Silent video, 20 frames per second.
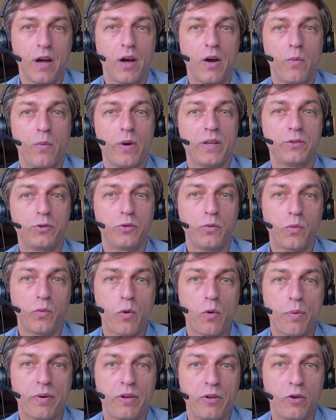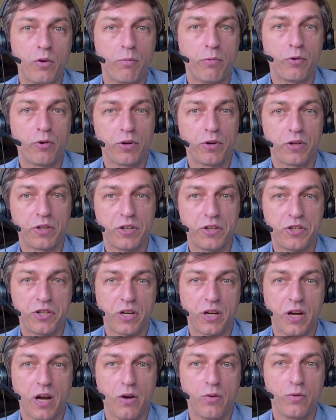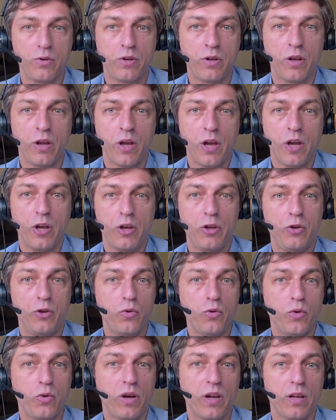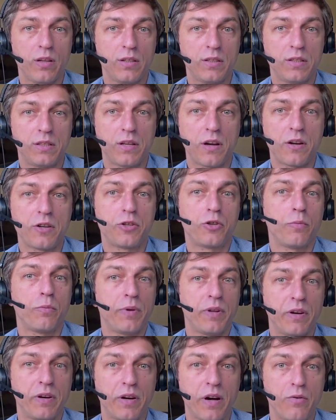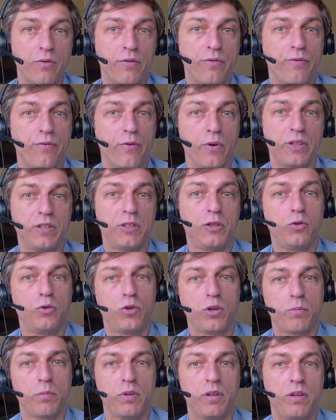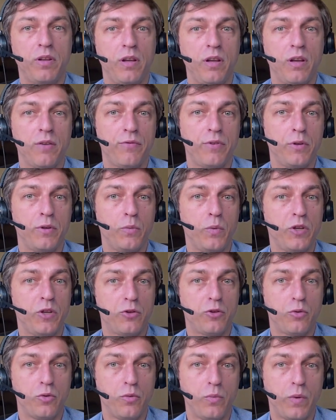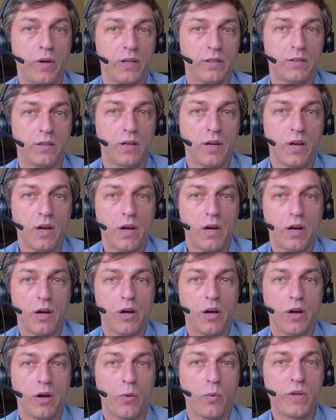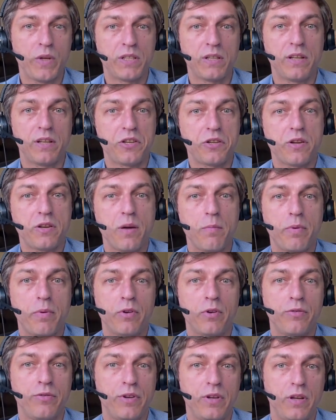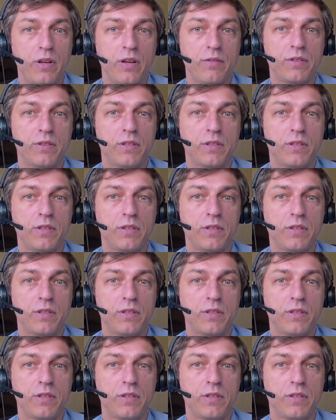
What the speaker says: Once you open your brokerage account, you can start shopping around for a suitable ETF in which to invest. With a large number of ETFs